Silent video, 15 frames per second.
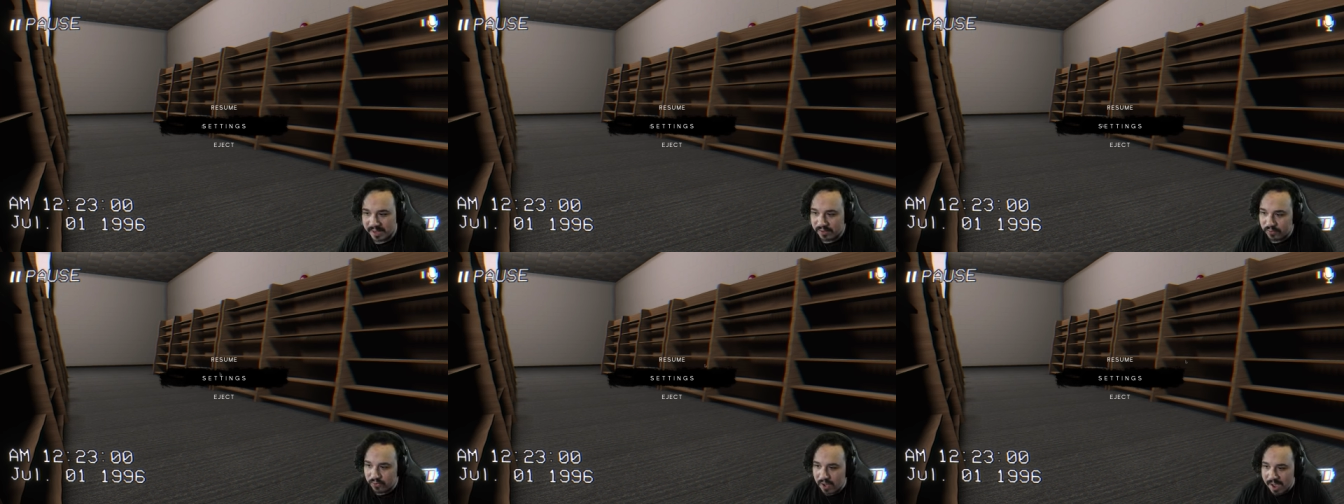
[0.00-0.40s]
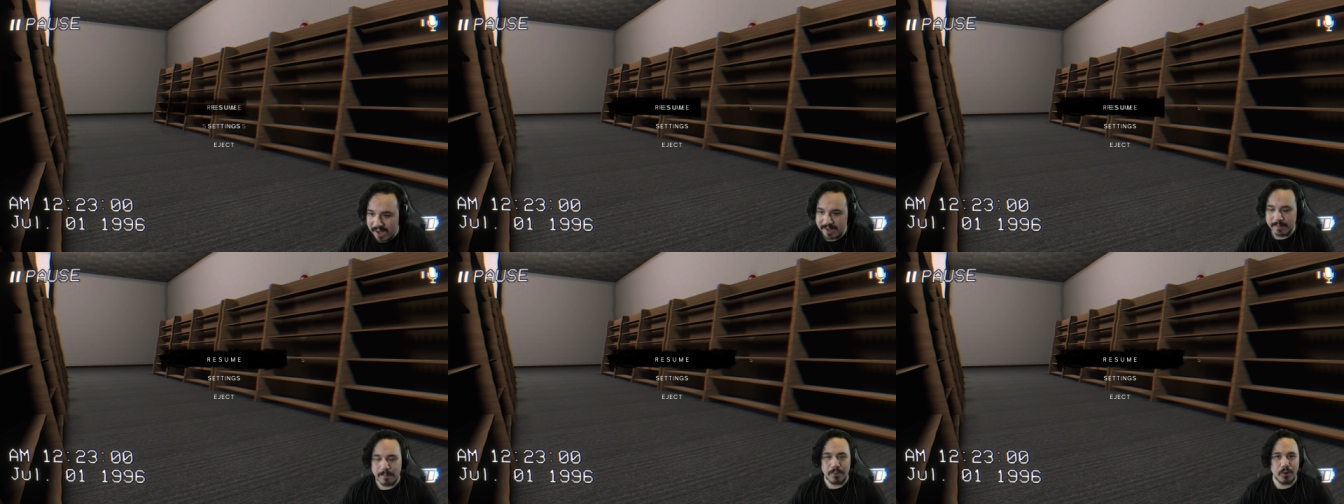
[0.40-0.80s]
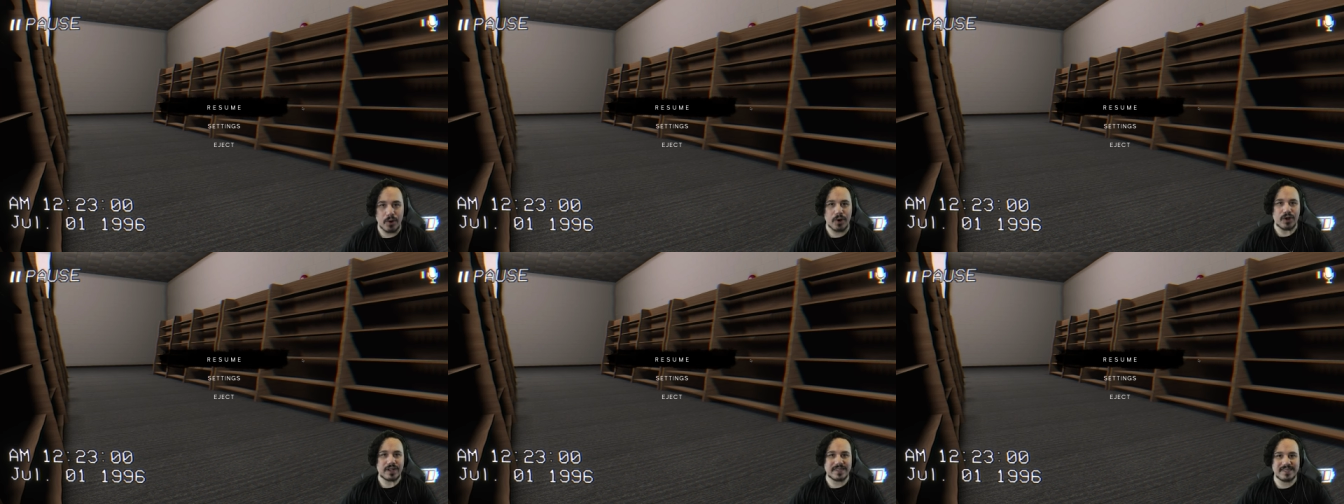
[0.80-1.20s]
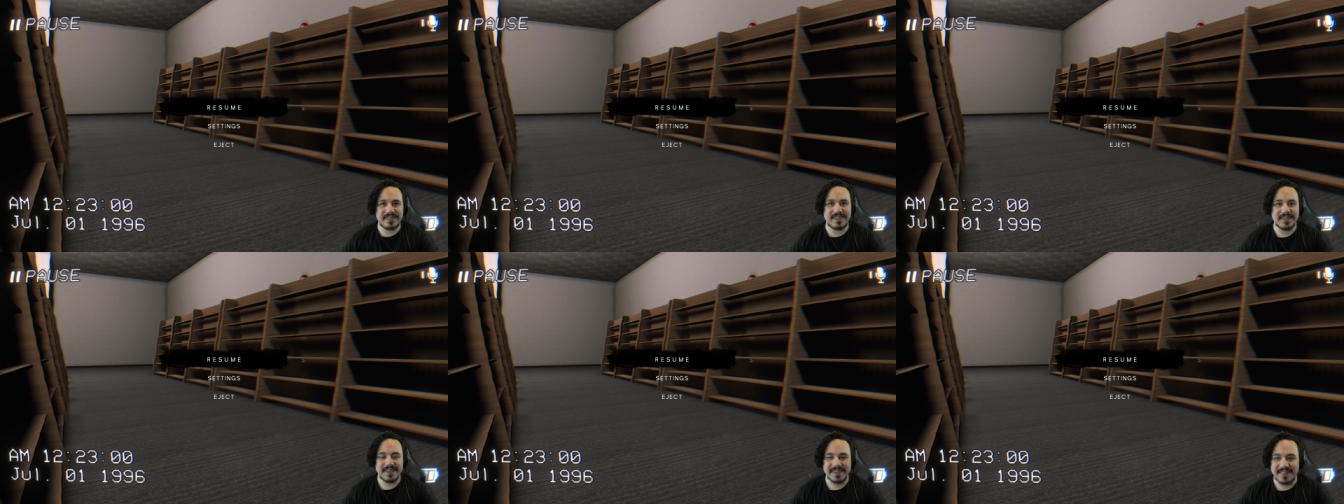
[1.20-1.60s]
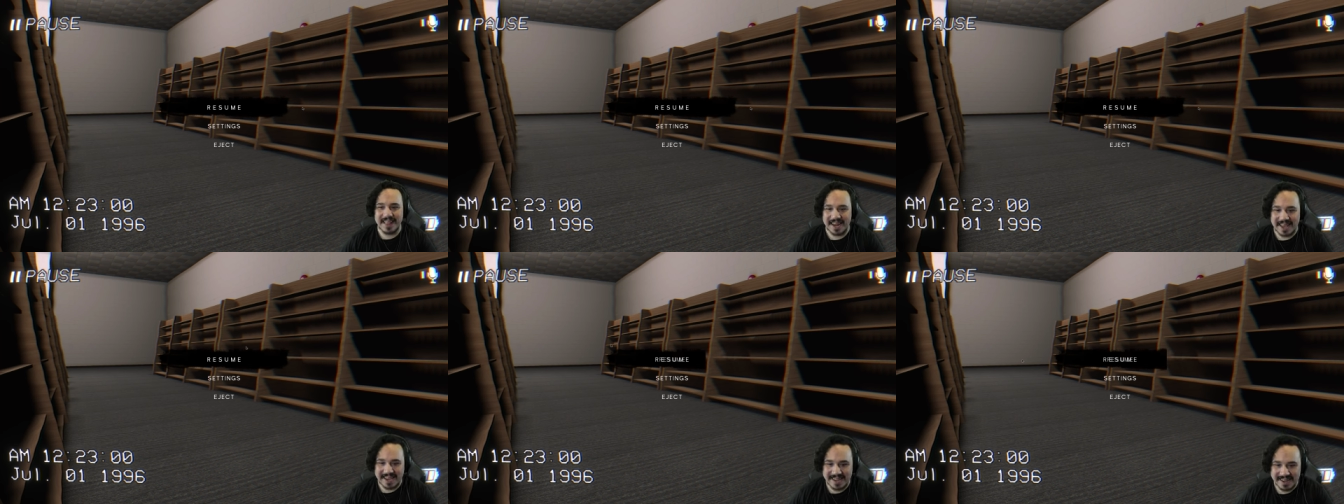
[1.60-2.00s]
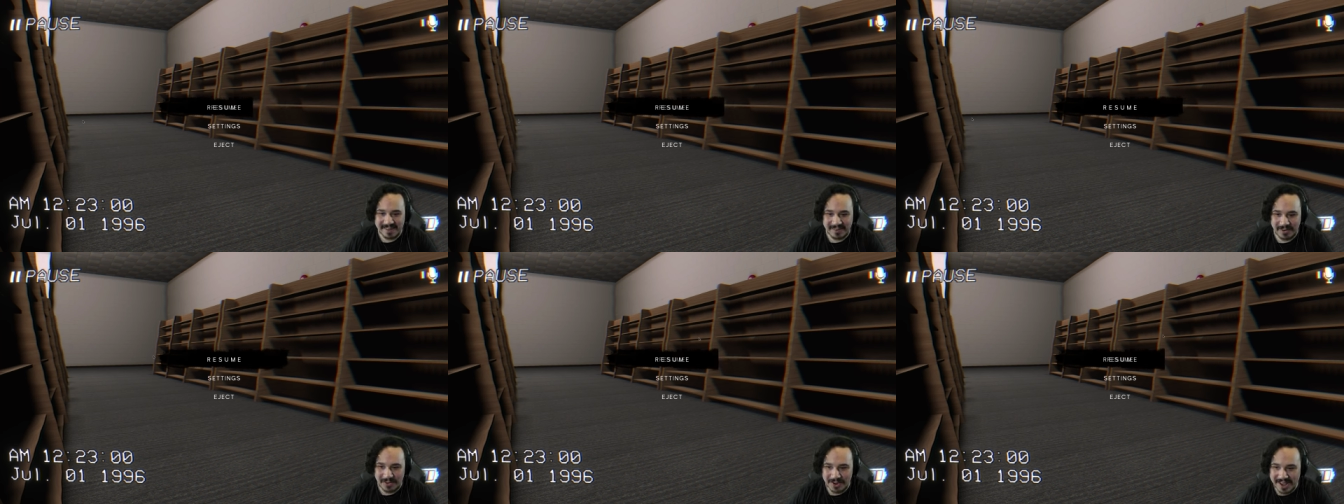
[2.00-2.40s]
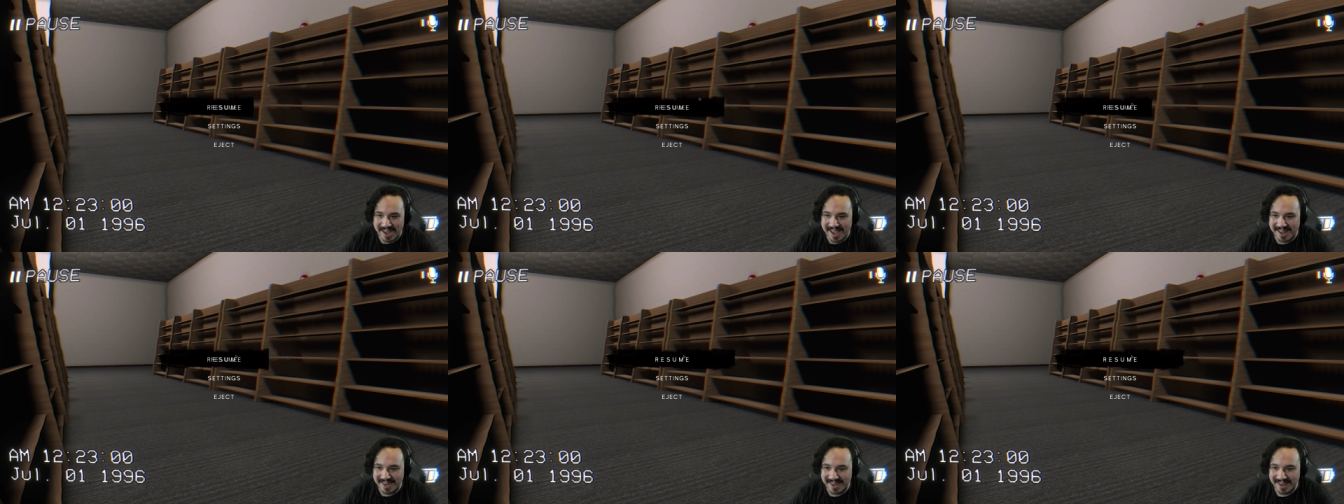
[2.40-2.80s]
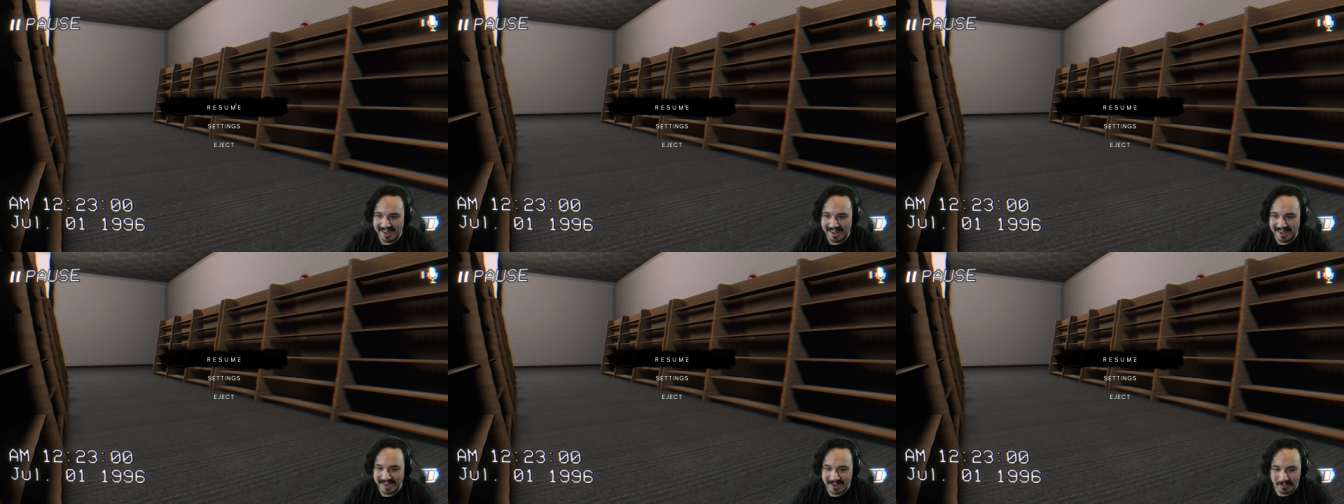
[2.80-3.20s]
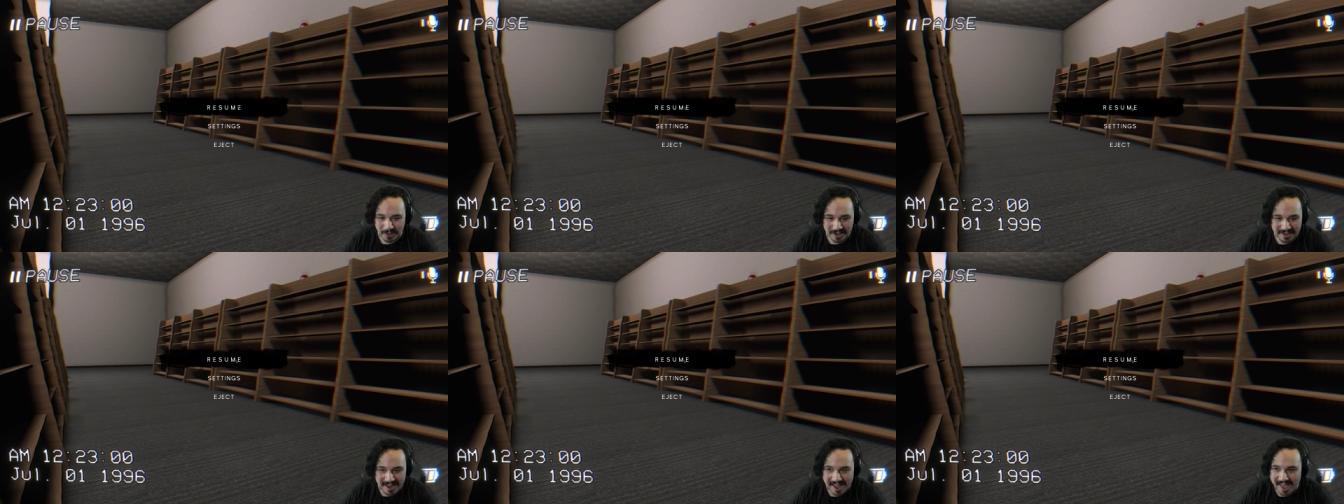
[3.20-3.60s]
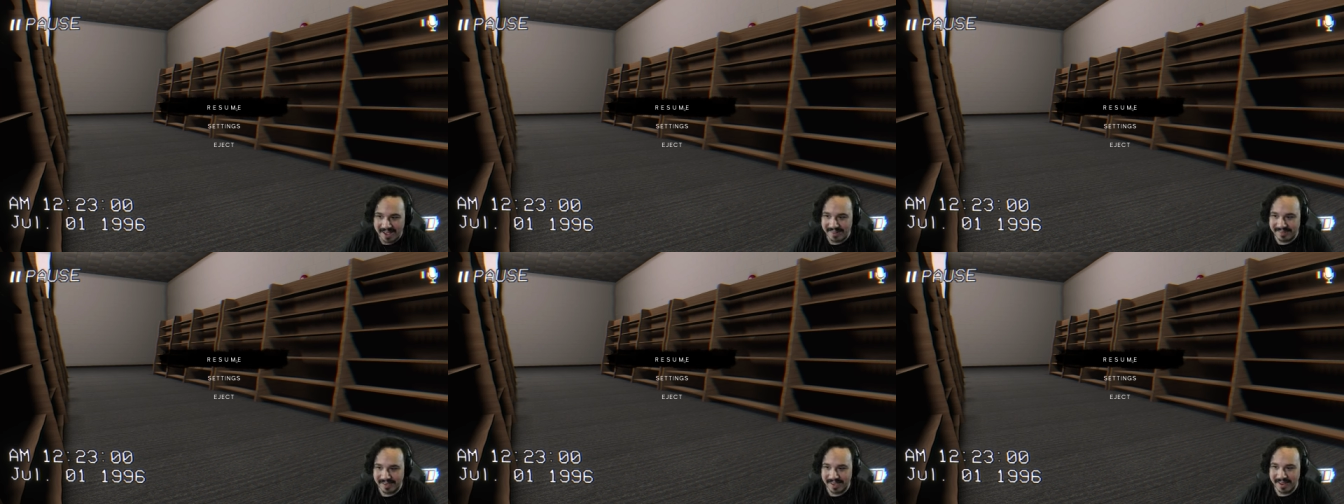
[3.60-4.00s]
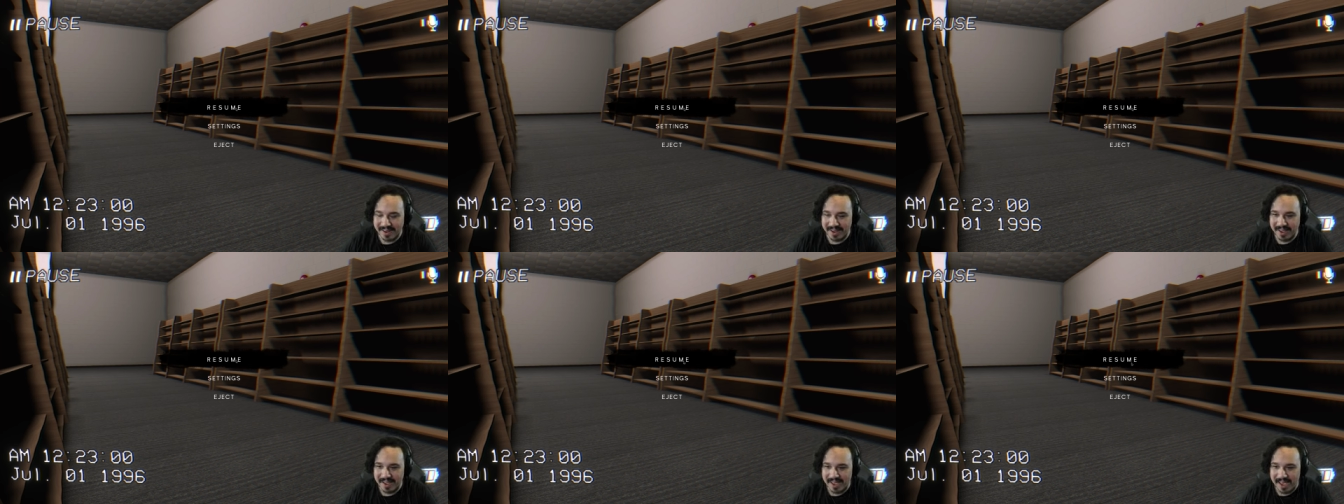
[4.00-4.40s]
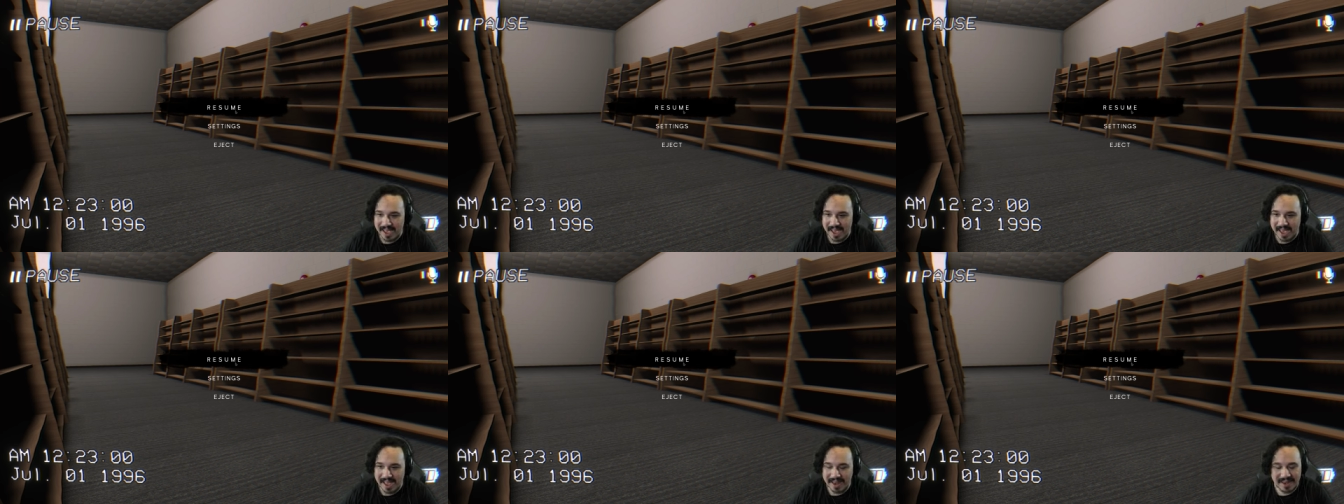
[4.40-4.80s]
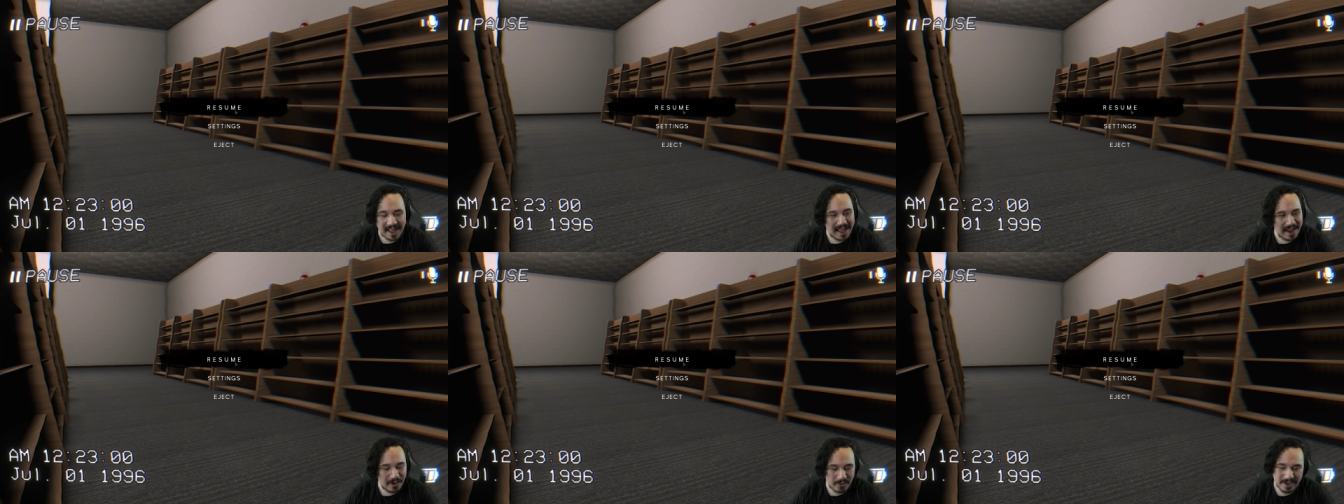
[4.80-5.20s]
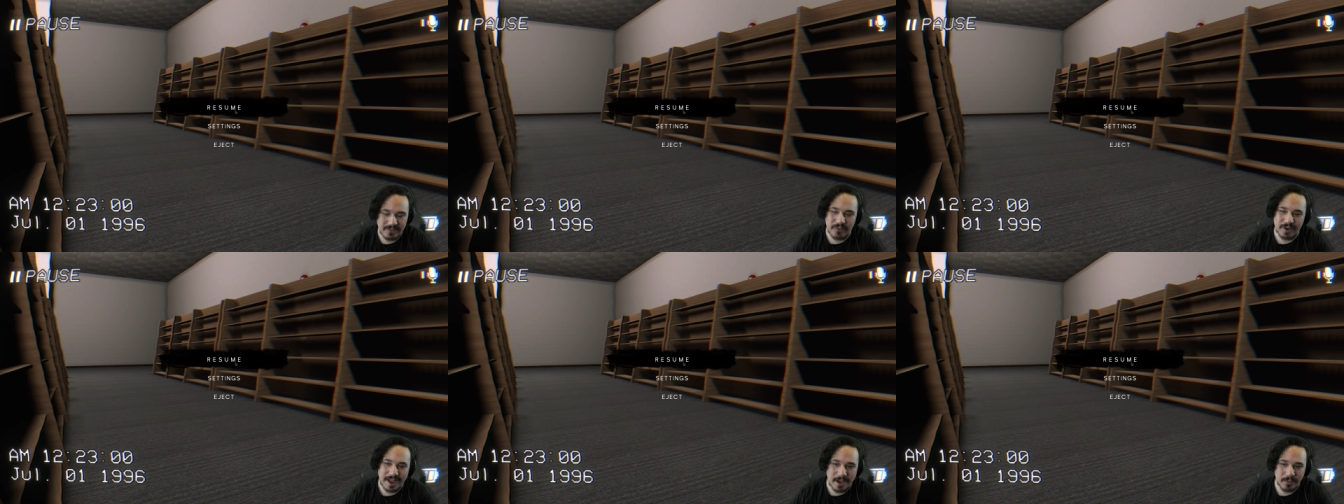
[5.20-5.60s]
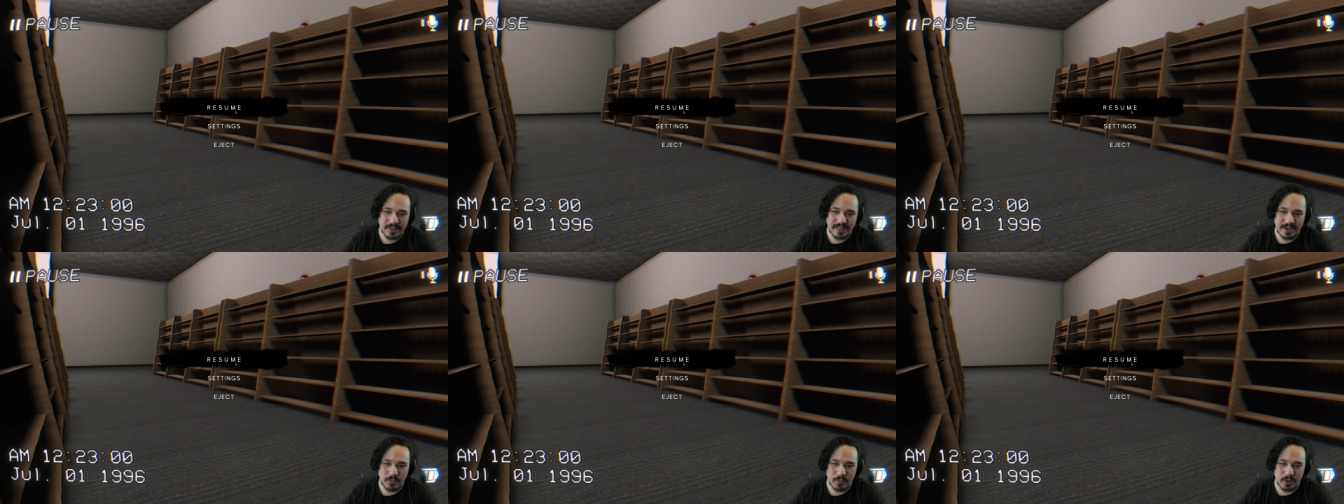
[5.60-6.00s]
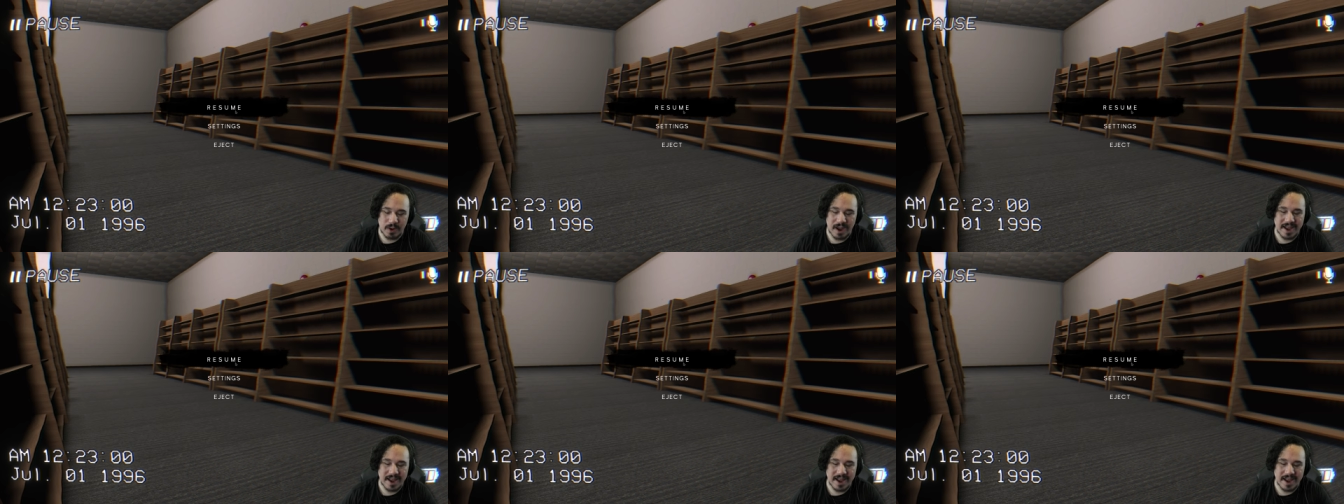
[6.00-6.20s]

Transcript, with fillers: is find books that I could turn in in order to exit. And I already forgot what they were.